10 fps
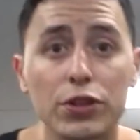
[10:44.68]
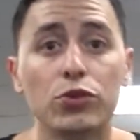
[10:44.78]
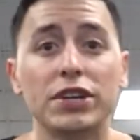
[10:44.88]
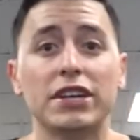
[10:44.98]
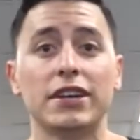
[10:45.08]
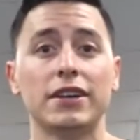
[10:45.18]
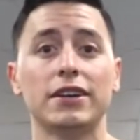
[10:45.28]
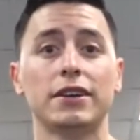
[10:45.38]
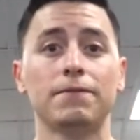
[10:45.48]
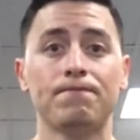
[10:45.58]
doing
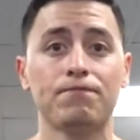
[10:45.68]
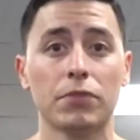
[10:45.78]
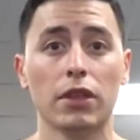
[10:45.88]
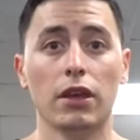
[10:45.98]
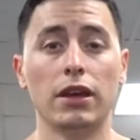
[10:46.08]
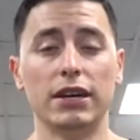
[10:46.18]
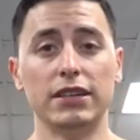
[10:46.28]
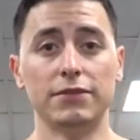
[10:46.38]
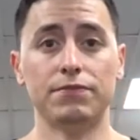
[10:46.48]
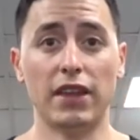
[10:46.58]

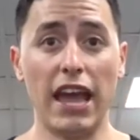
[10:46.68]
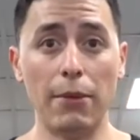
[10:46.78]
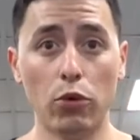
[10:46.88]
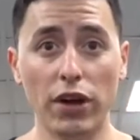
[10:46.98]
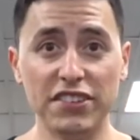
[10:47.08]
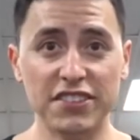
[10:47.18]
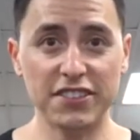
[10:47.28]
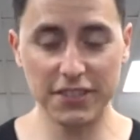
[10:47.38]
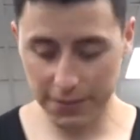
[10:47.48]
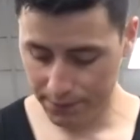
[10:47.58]
hammer
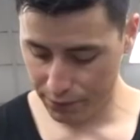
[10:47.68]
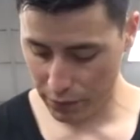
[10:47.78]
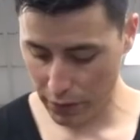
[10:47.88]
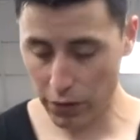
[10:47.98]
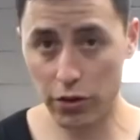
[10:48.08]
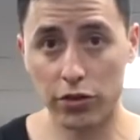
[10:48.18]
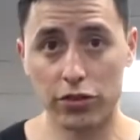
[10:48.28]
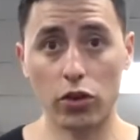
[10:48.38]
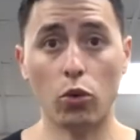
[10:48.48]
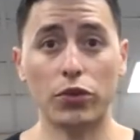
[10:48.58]
raises.
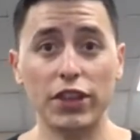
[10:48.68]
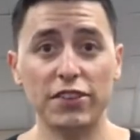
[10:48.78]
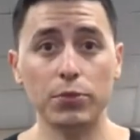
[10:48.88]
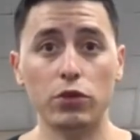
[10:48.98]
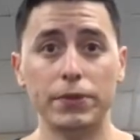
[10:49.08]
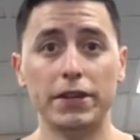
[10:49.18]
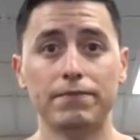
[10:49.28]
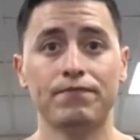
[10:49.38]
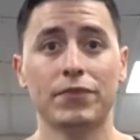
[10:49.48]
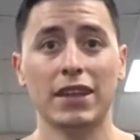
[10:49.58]
So with this movement,
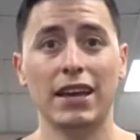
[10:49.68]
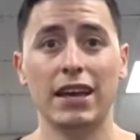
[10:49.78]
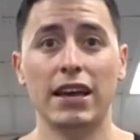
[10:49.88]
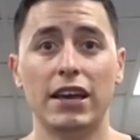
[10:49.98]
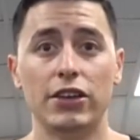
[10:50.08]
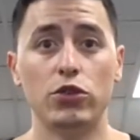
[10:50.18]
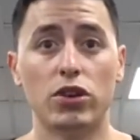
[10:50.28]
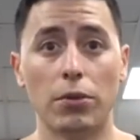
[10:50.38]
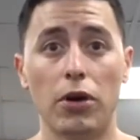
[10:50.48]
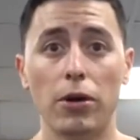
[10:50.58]
you
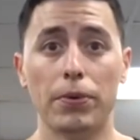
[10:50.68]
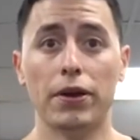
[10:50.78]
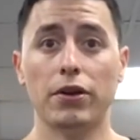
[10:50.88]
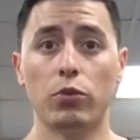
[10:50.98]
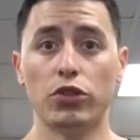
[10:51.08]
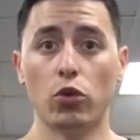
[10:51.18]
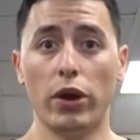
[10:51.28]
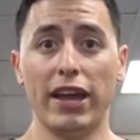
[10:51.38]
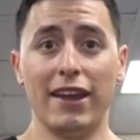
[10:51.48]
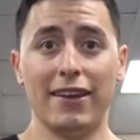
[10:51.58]
come up with the
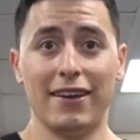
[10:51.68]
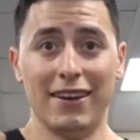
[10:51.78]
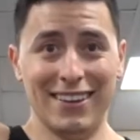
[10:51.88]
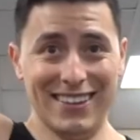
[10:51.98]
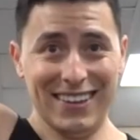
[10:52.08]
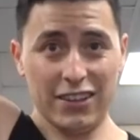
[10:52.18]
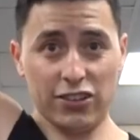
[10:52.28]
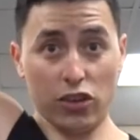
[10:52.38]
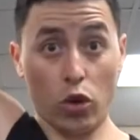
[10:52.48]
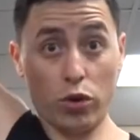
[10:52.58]
weight,
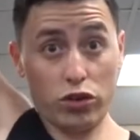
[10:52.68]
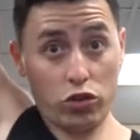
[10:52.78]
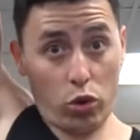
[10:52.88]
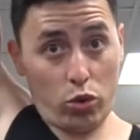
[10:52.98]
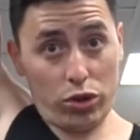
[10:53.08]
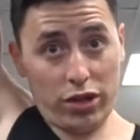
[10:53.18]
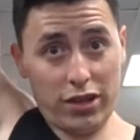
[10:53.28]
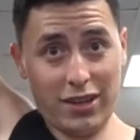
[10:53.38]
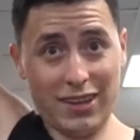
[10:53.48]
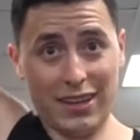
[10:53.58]
slow and controlled,
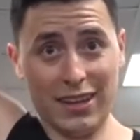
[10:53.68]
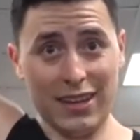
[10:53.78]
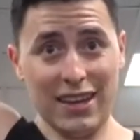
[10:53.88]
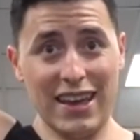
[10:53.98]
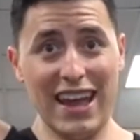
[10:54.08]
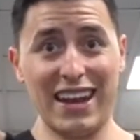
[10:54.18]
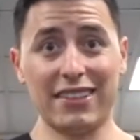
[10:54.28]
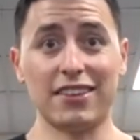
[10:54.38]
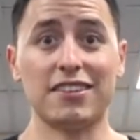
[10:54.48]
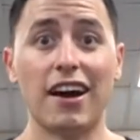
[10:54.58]
and
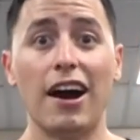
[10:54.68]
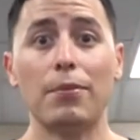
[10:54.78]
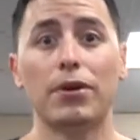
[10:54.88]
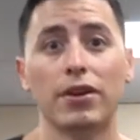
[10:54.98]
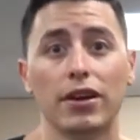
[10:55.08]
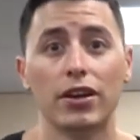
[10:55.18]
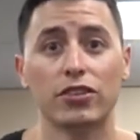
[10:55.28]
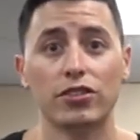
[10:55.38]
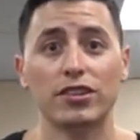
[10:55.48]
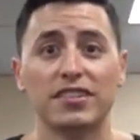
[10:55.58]
at the top,
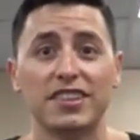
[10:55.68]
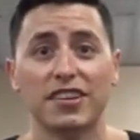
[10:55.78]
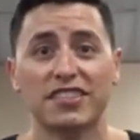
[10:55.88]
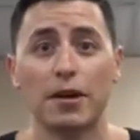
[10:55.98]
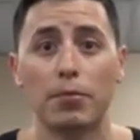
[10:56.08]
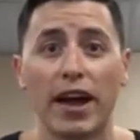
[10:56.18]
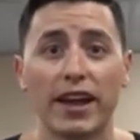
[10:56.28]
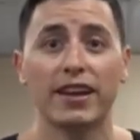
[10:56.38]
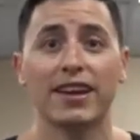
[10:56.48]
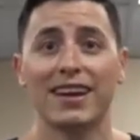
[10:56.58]
so you can see I'll step back,